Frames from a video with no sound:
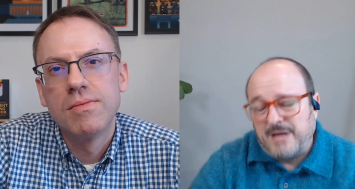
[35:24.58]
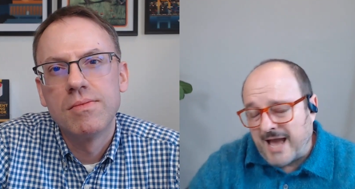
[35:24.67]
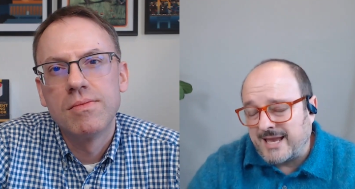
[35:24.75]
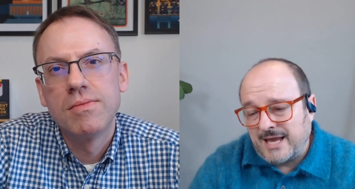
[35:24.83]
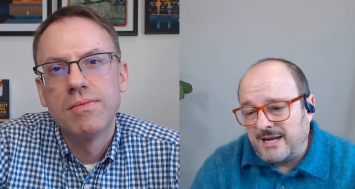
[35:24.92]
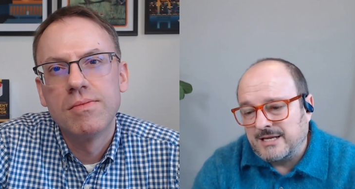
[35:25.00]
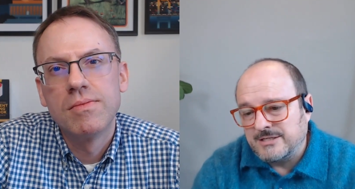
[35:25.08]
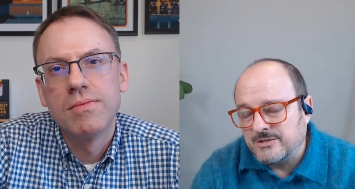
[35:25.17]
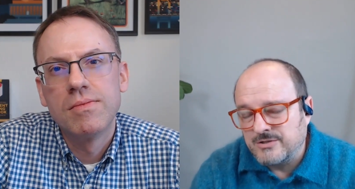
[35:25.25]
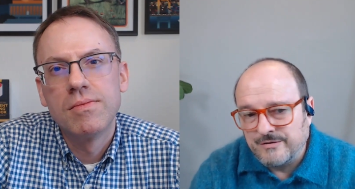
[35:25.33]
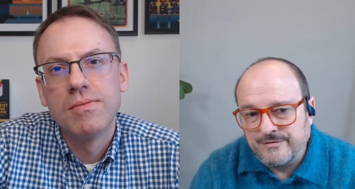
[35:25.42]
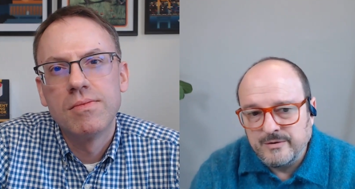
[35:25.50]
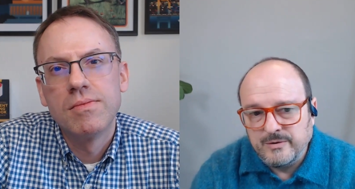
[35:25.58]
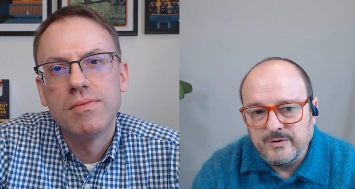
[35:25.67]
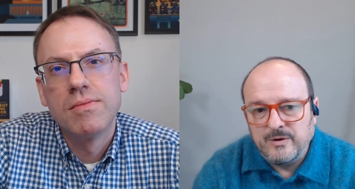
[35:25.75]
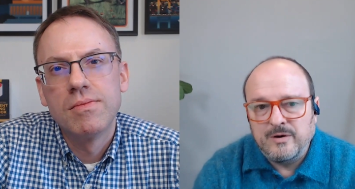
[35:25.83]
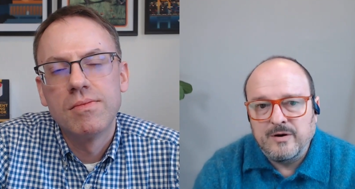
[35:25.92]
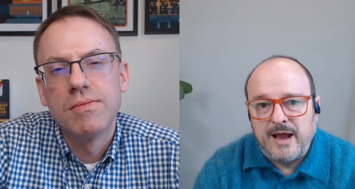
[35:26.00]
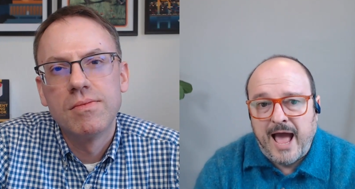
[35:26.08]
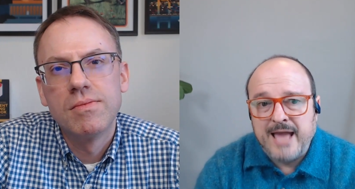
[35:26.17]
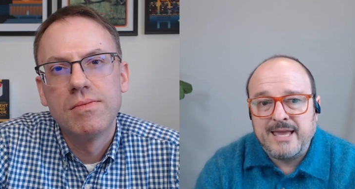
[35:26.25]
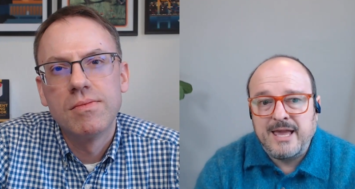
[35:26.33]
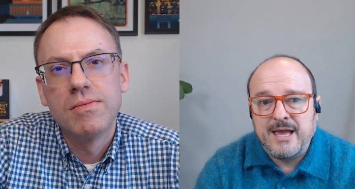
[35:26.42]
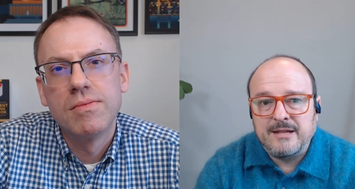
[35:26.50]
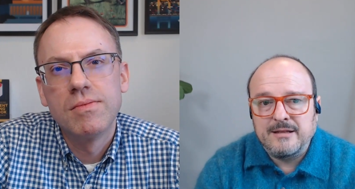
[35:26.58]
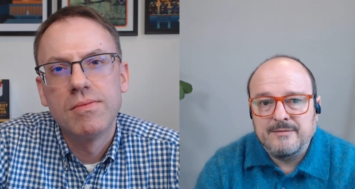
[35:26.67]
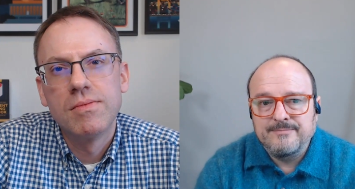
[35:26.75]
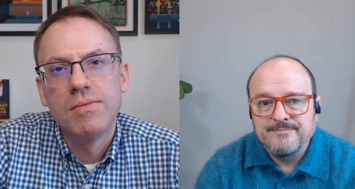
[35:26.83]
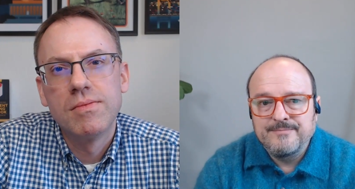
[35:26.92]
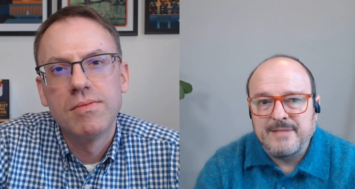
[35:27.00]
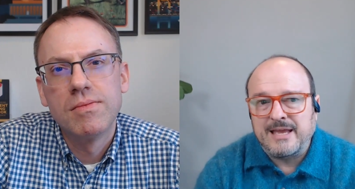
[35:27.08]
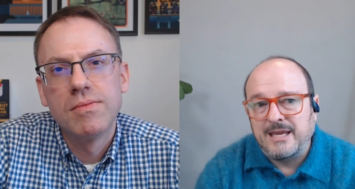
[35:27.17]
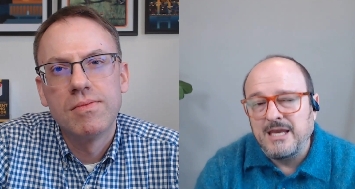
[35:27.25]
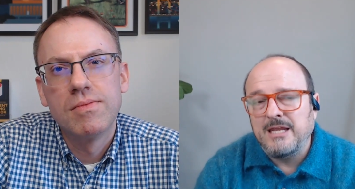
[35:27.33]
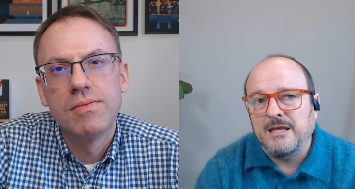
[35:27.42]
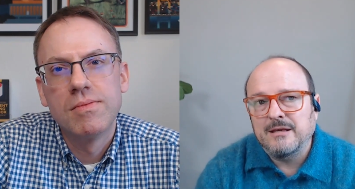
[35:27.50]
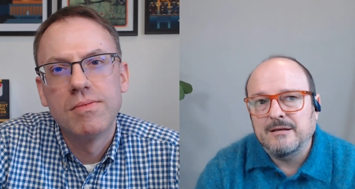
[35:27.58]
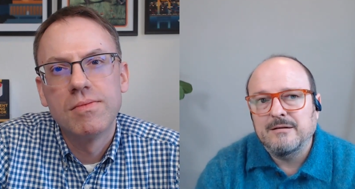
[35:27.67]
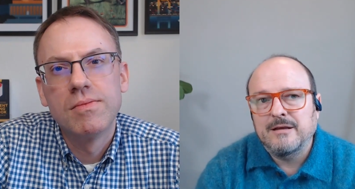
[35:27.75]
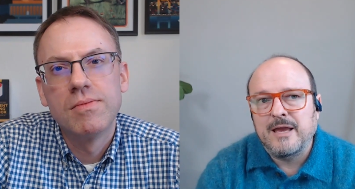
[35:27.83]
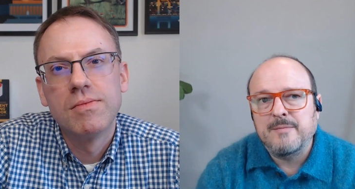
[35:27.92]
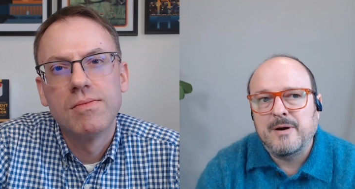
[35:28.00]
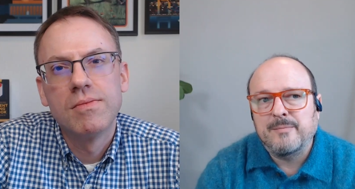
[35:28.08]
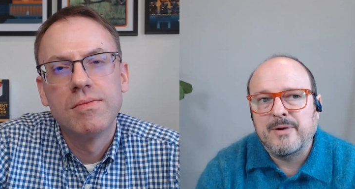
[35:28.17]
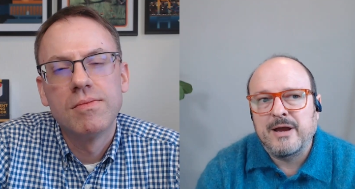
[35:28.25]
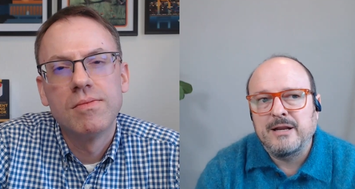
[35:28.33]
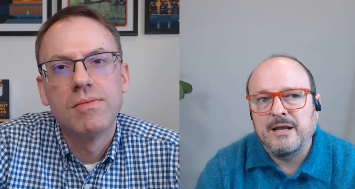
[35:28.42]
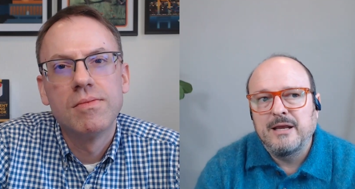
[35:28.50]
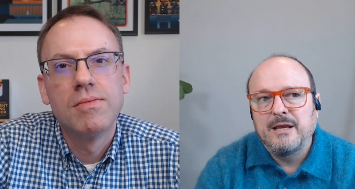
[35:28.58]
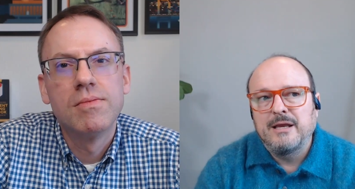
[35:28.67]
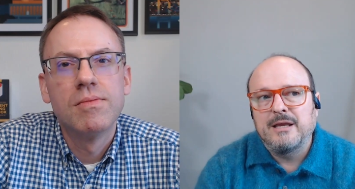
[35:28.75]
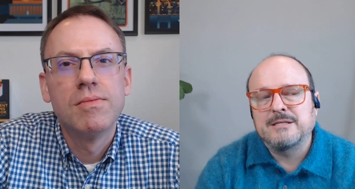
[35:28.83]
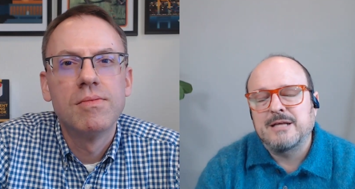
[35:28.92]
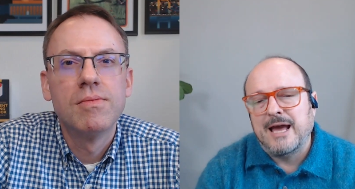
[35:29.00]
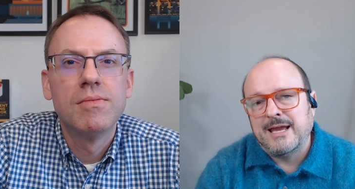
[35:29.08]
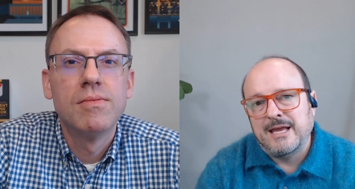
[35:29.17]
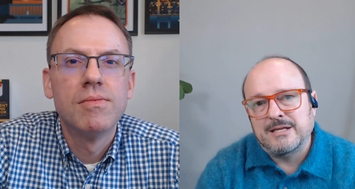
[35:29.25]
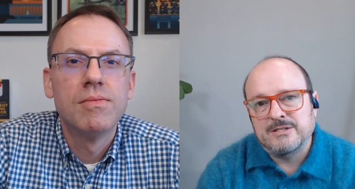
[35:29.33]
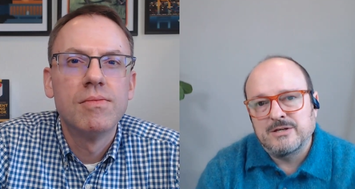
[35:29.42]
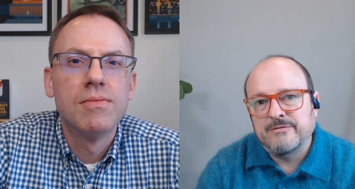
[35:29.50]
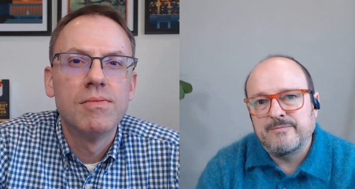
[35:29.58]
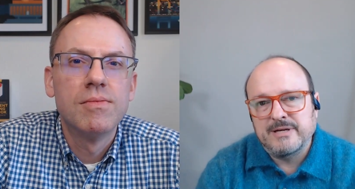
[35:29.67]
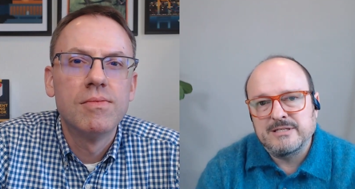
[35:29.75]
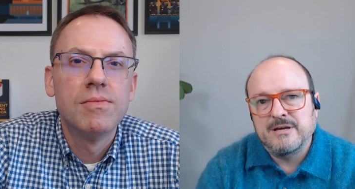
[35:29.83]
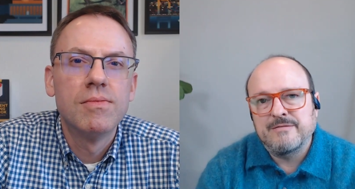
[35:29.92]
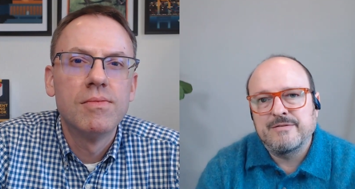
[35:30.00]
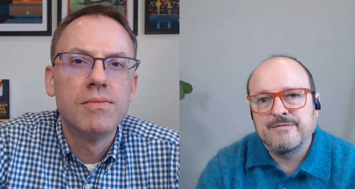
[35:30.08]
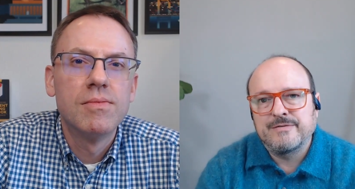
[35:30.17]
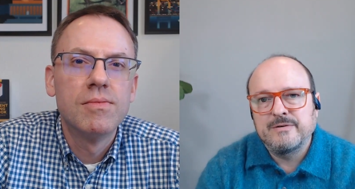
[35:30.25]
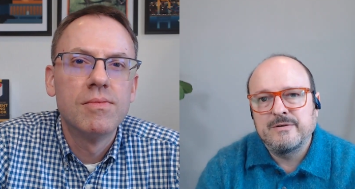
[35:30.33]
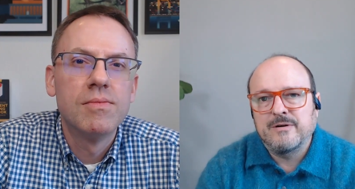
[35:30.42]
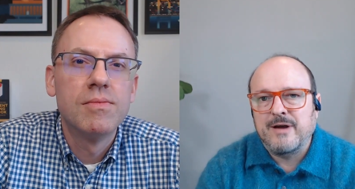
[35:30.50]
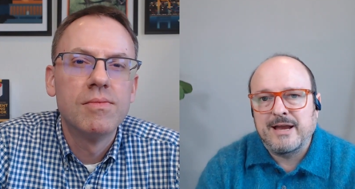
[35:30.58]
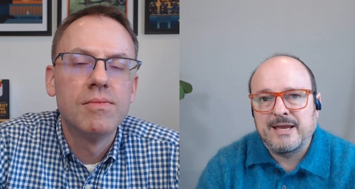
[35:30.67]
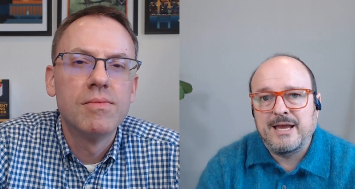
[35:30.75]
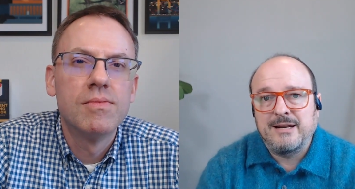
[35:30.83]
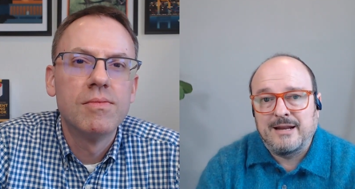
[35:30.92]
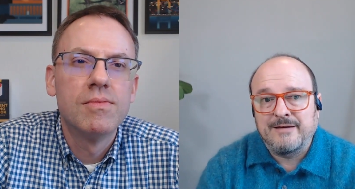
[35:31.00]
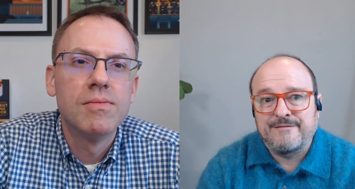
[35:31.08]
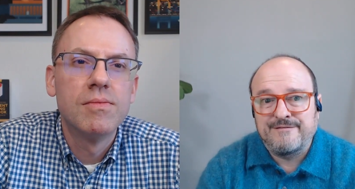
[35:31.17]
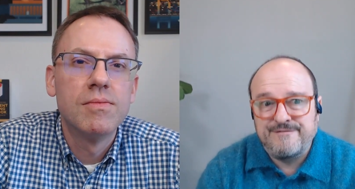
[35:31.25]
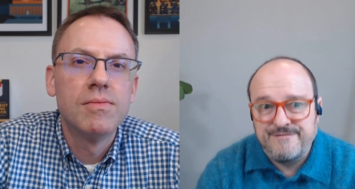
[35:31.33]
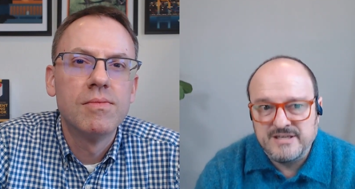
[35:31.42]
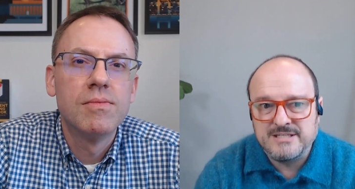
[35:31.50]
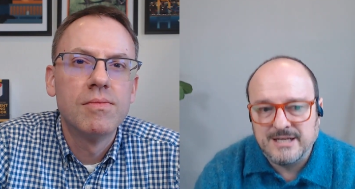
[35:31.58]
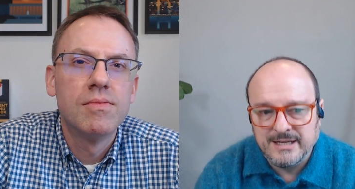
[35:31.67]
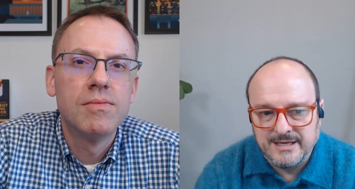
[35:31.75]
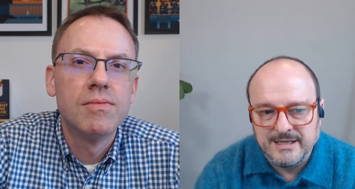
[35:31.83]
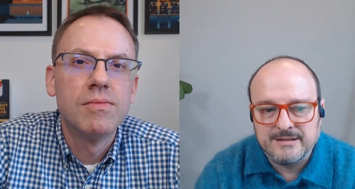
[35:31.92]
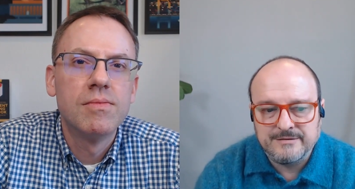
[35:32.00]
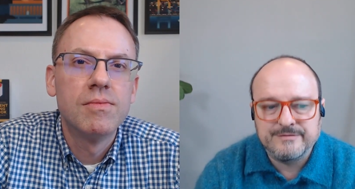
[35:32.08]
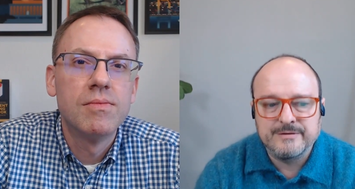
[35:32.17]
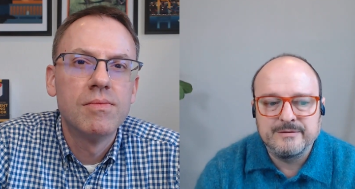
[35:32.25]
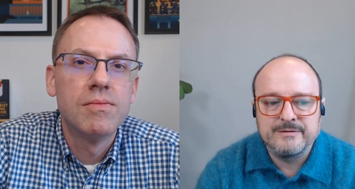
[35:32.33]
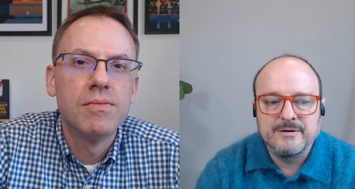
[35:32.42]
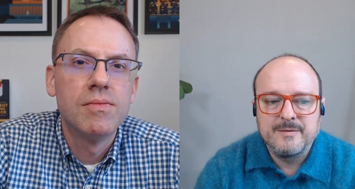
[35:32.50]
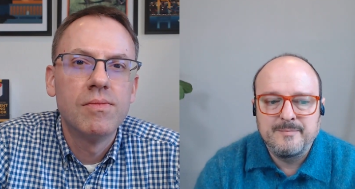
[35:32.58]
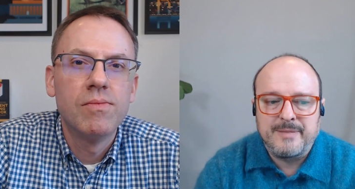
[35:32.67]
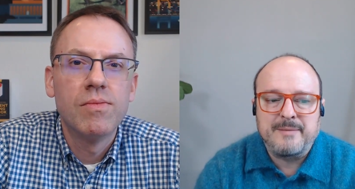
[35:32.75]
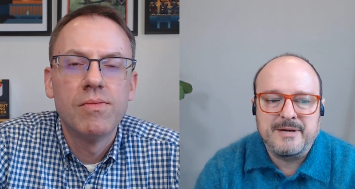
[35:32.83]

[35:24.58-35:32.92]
Speaker 1: I can't eat because there's no food, or I can't, like eating came up, right? Is it I can't serve myself the food, or I can't like physically eat the food by